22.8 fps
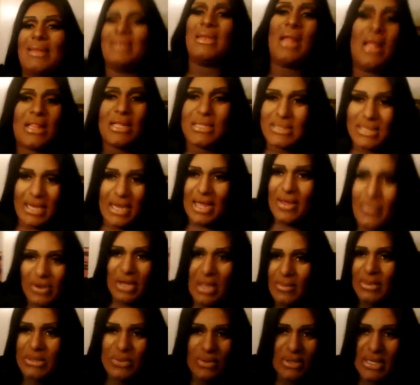Nothing's gonna ever
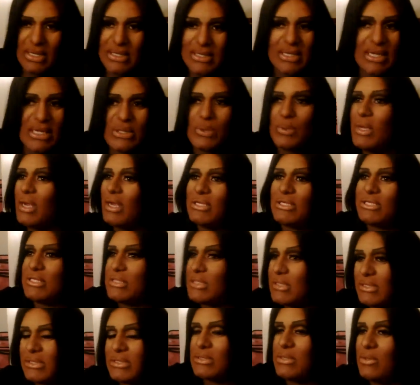come between us, because we are
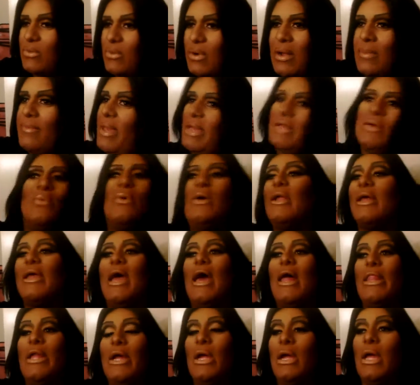just, we're
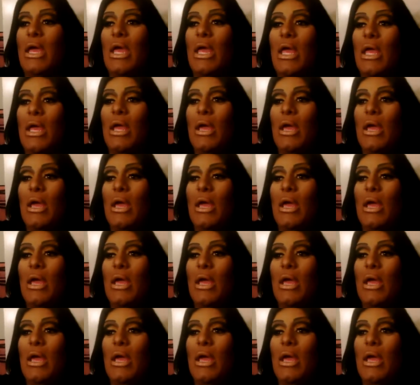together.